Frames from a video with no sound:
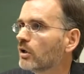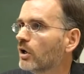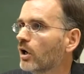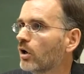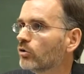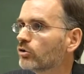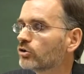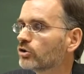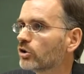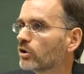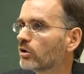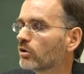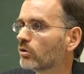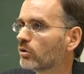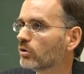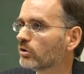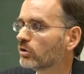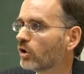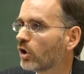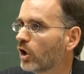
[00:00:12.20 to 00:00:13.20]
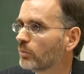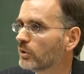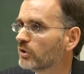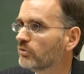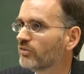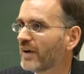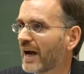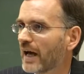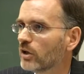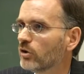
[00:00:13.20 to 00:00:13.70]
culture and
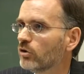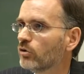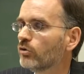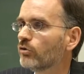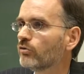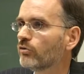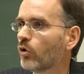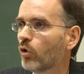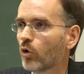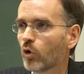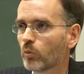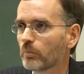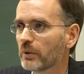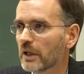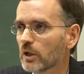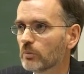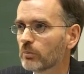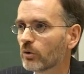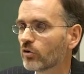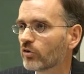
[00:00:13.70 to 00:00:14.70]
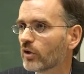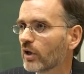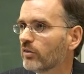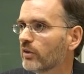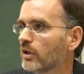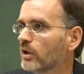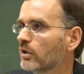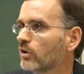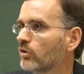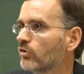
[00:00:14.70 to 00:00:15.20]
common values for all peoples, I
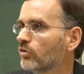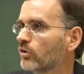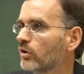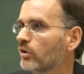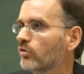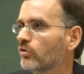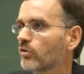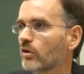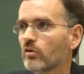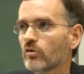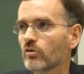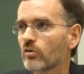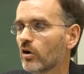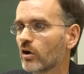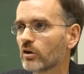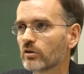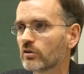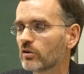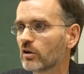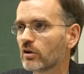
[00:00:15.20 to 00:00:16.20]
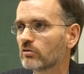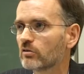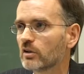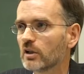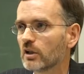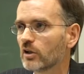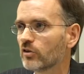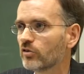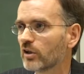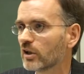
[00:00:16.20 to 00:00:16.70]
think, is not
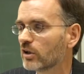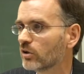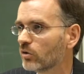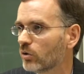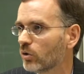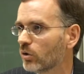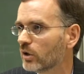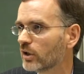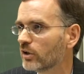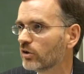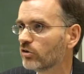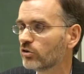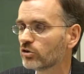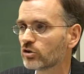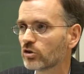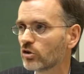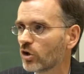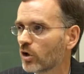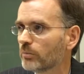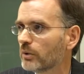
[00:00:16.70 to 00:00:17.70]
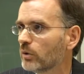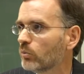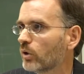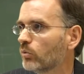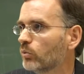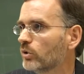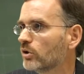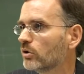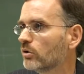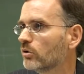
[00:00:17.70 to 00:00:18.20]
realistic at all, and it should not be
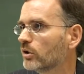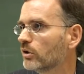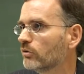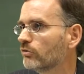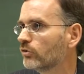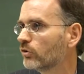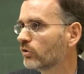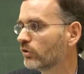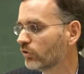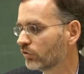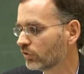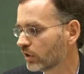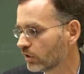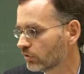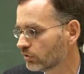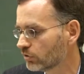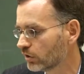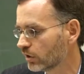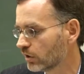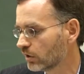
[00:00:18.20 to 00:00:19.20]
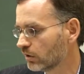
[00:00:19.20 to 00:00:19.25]
what we are looking for in this country.